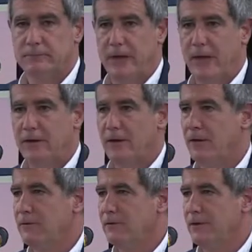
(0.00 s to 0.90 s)
And,
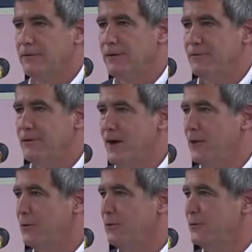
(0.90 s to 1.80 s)
uh, and to David
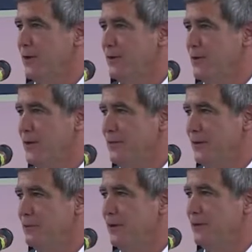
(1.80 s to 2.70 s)
Dockery, who's not here, I
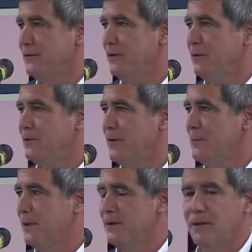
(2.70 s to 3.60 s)
think, but you know,
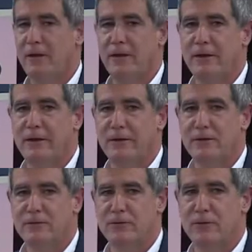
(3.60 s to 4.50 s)
coming uh, in
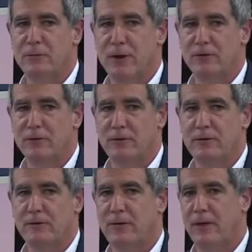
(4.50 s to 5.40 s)
as the new
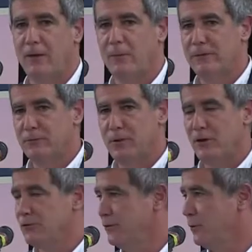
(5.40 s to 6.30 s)
president uh, when this
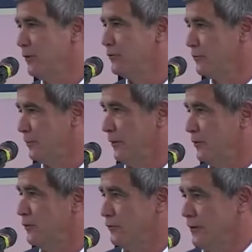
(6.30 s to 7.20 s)
project was really
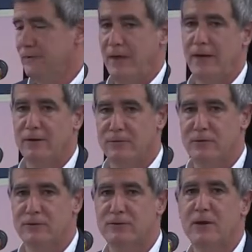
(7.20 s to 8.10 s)
just at the end of
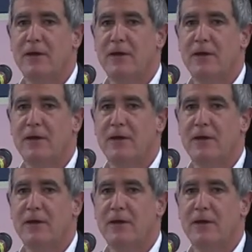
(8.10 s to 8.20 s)
its